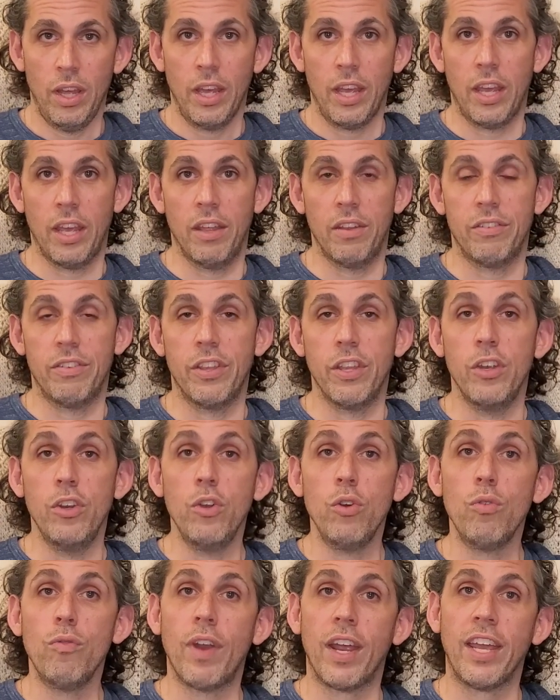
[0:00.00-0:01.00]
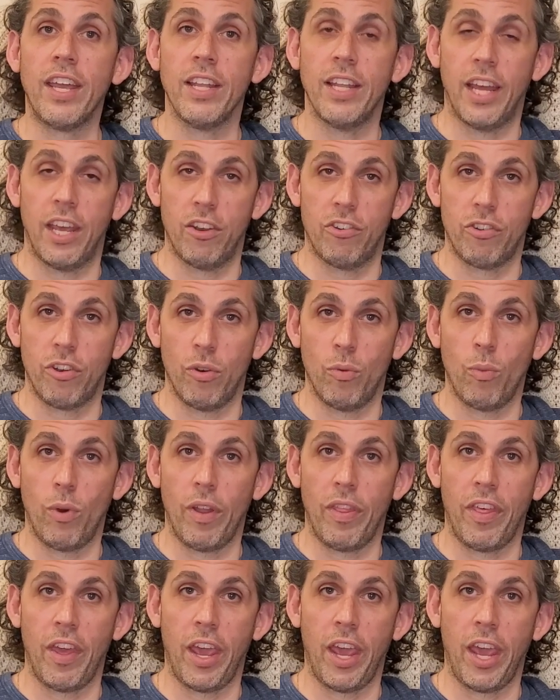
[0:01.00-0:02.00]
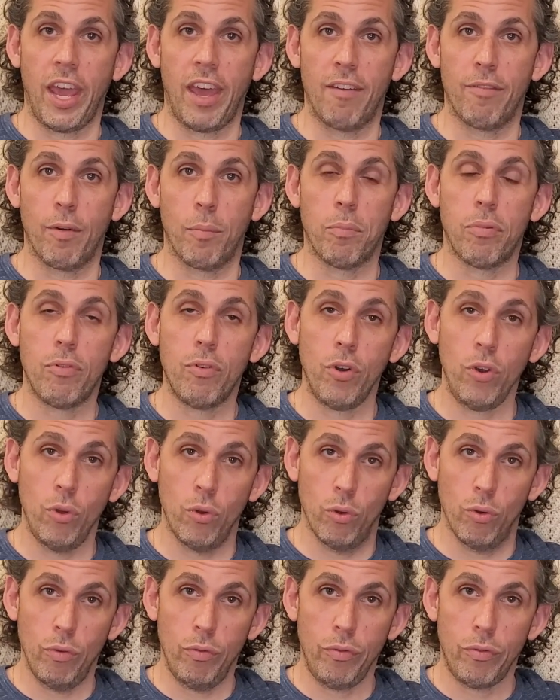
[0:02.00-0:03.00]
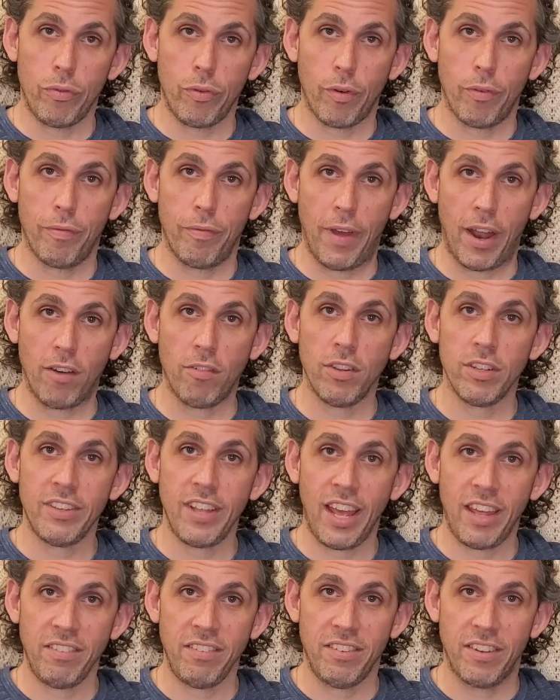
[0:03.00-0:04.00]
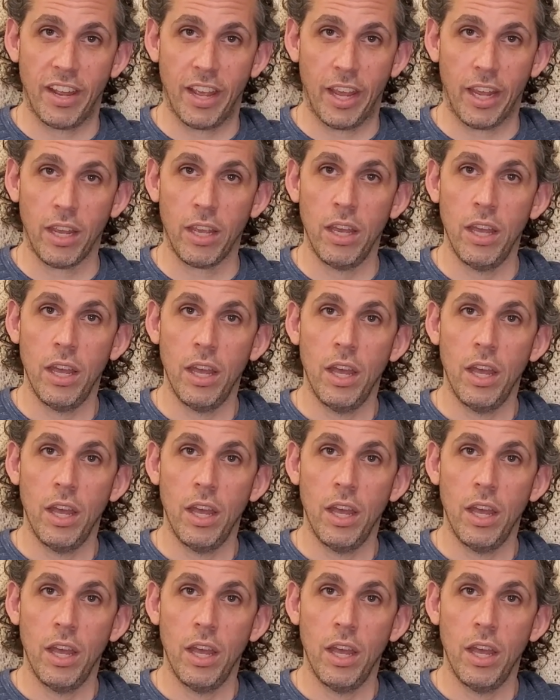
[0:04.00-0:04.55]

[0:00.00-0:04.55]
is the new regulation where they have approved for federal testing